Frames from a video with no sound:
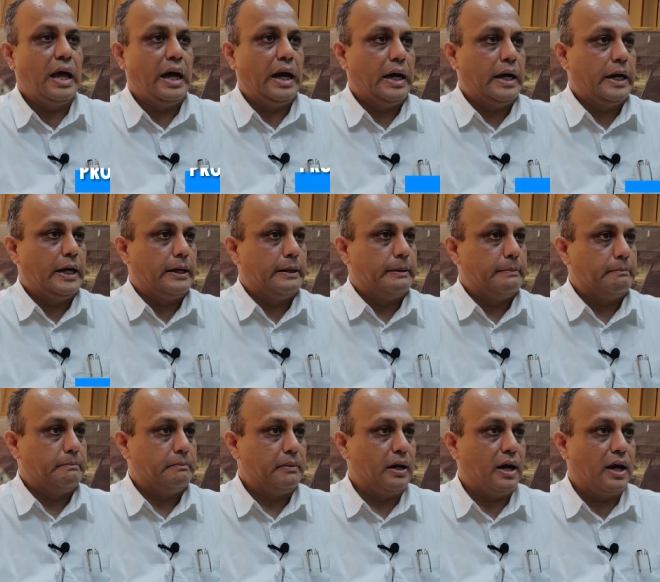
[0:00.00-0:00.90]

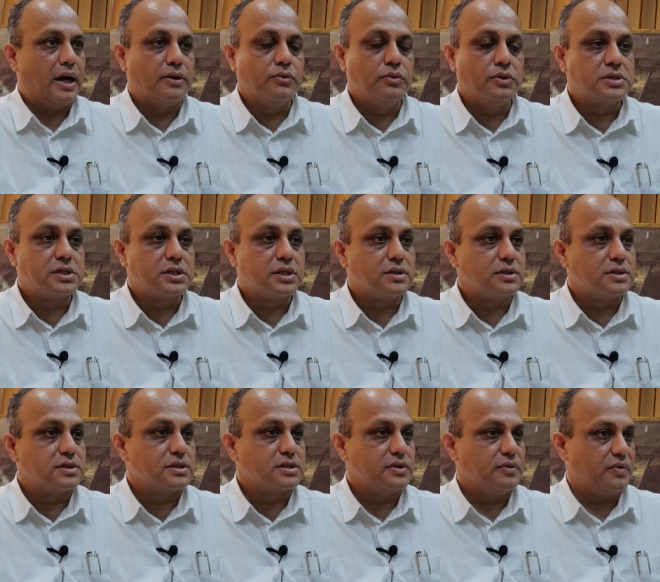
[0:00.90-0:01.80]
I would say
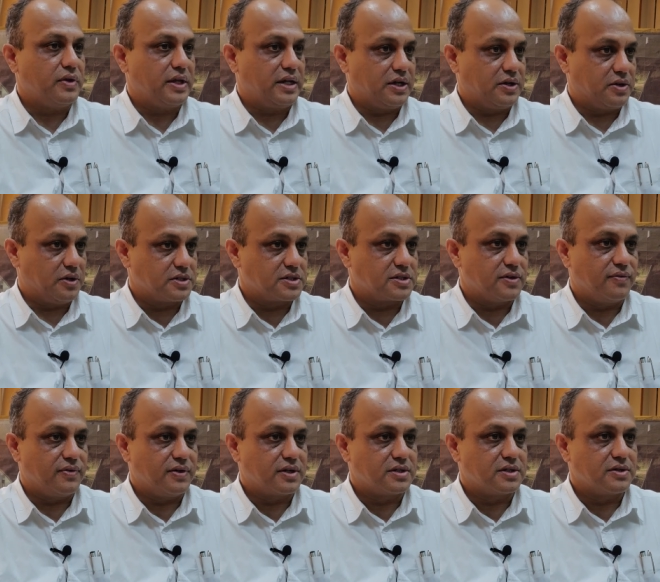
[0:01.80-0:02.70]
this is a very
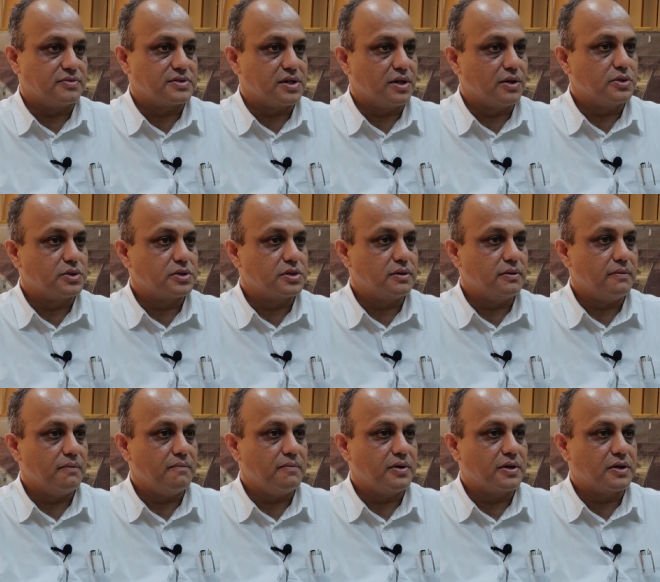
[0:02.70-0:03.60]
cost-effective solution,
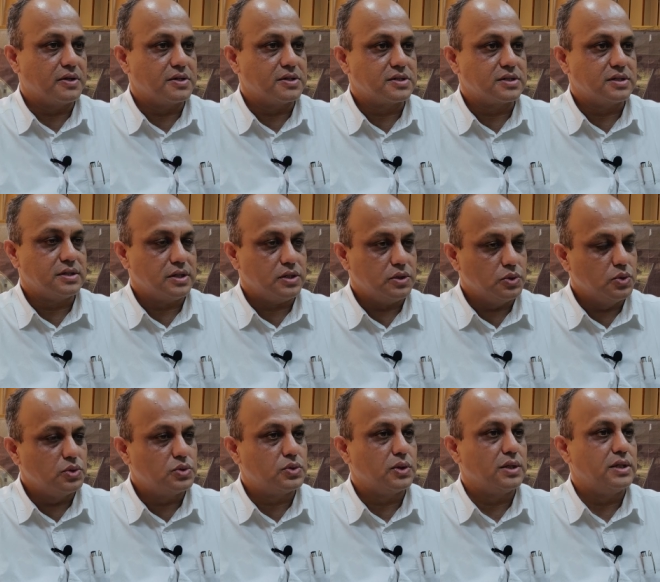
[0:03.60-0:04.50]
because
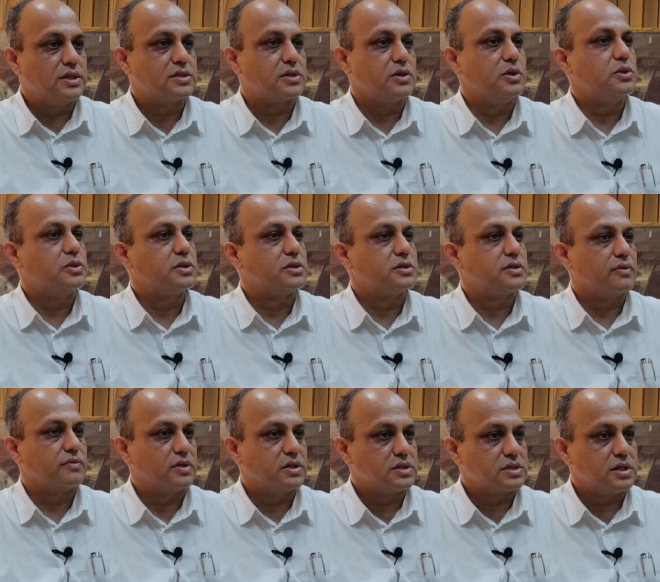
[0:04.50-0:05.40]
usually solutions
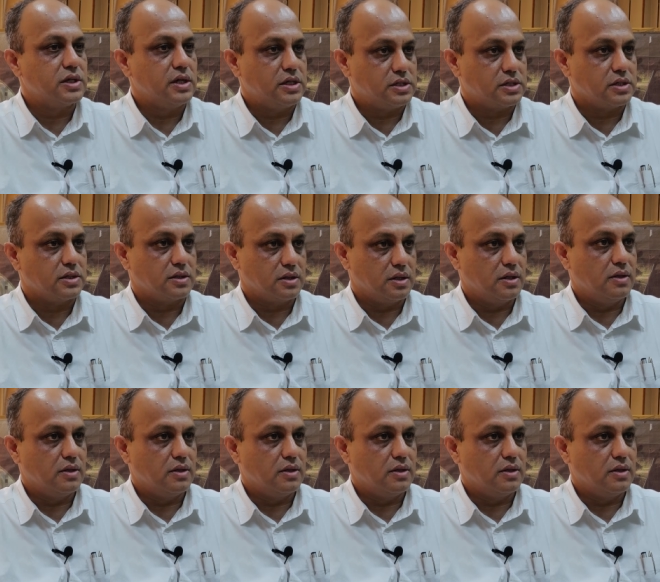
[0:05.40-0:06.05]
of this nature,